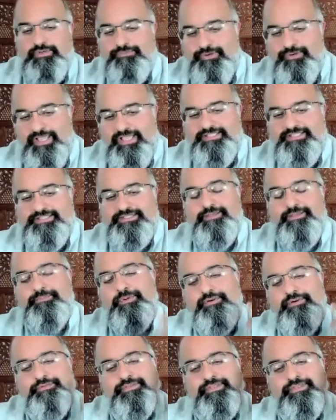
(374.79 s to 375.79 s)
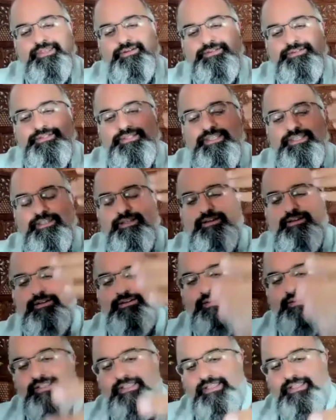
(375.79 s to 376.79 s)
for X number of years
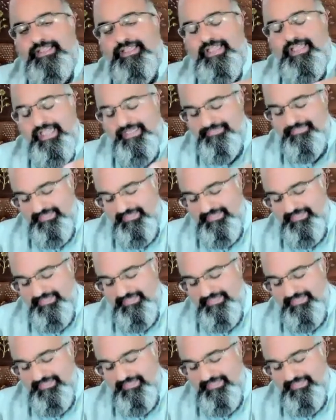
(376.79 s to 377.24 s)
here, and then